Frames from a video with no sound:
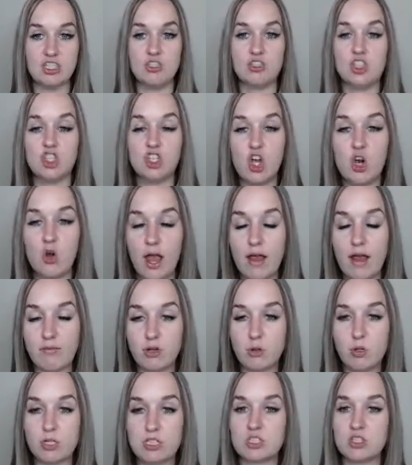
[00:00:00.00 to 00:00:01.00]
You should know
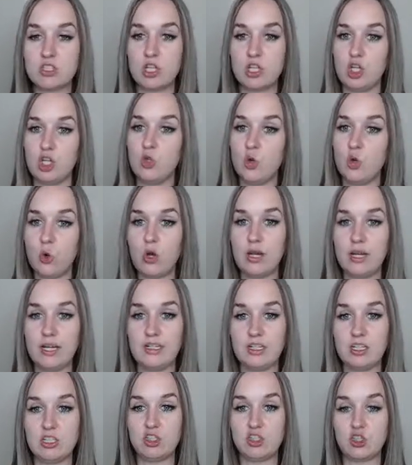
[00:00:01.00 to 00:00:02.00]
everyone so that you're
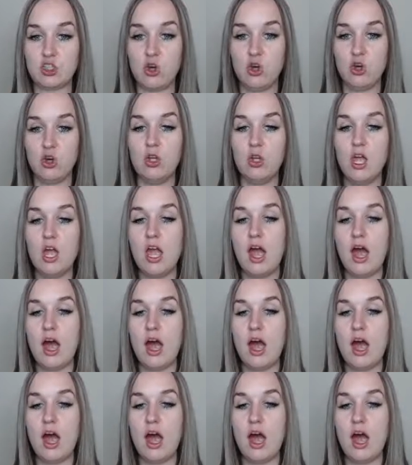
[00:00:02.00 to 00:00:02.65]
in control